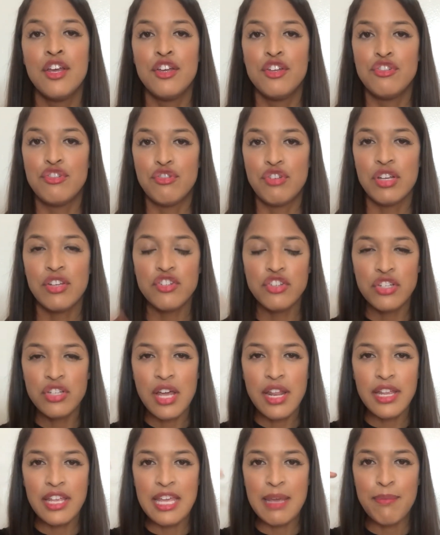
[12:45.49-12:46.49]
So just
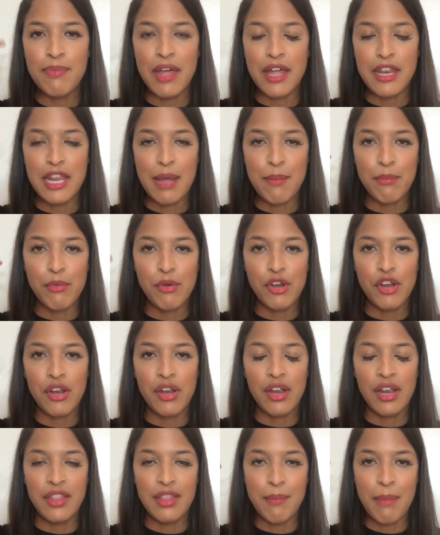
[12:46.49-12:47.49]
kind of keep that number
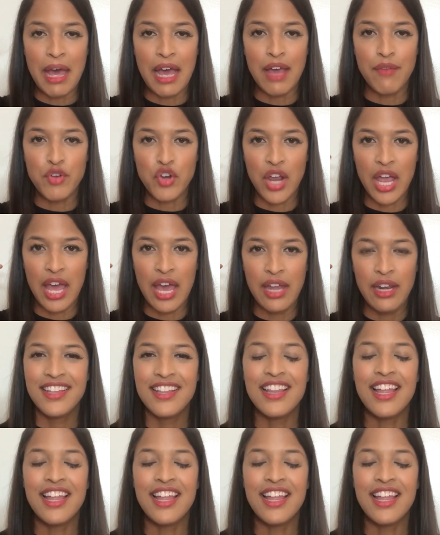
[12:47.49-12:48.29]
in the back of your head,